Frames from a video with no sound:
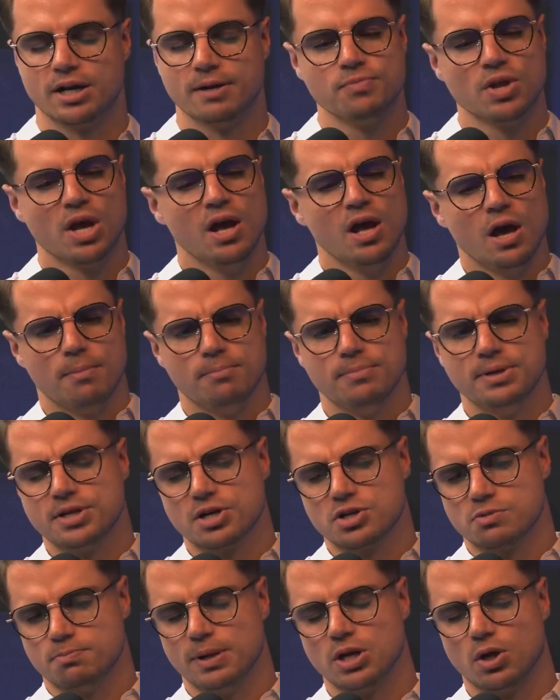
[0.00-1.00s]
I mean,
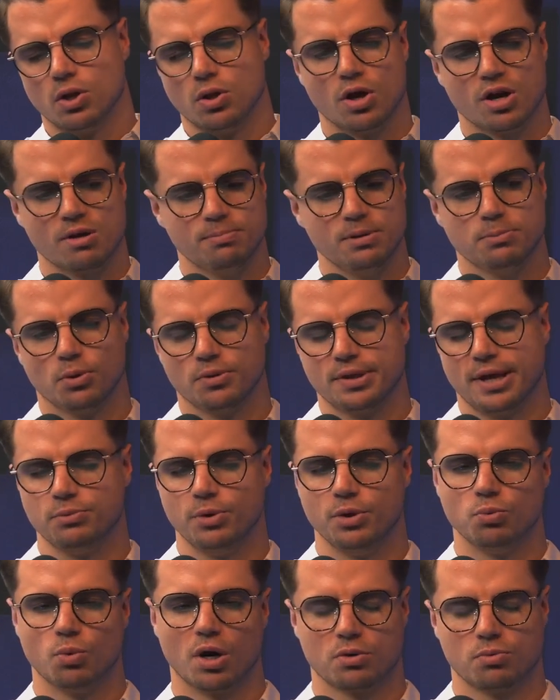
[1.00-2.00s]
there's been a lot of people that
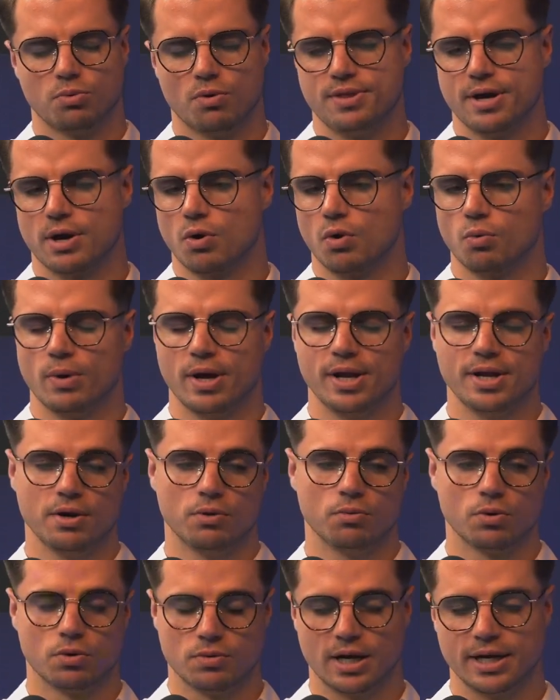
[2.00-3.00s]
we work with that already
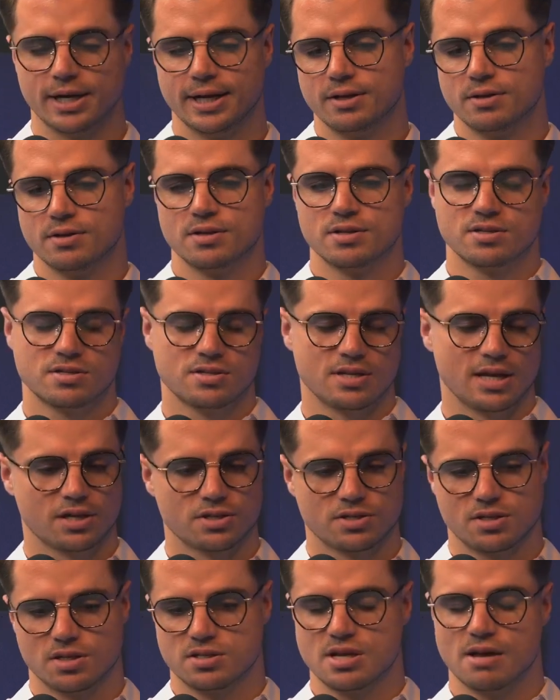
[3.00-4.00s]
were running 6
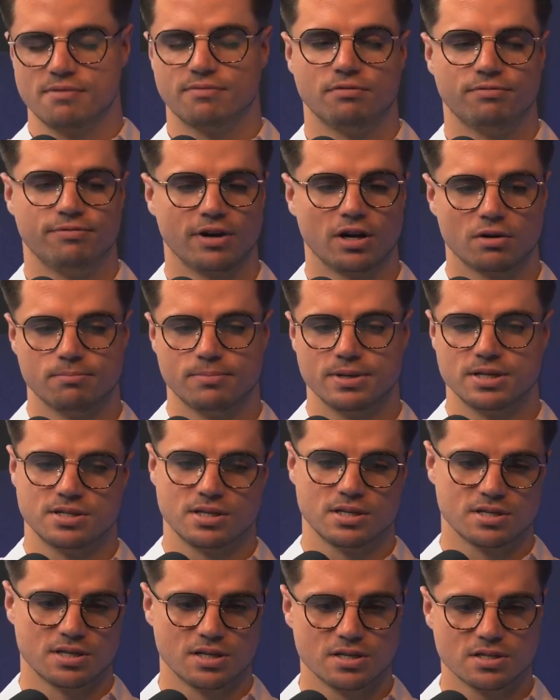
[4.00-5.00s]
to 7 figure
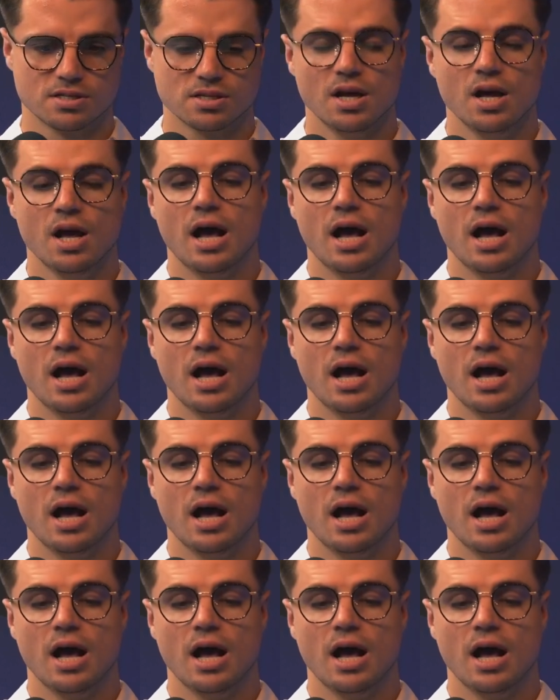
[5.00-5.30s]
businesses,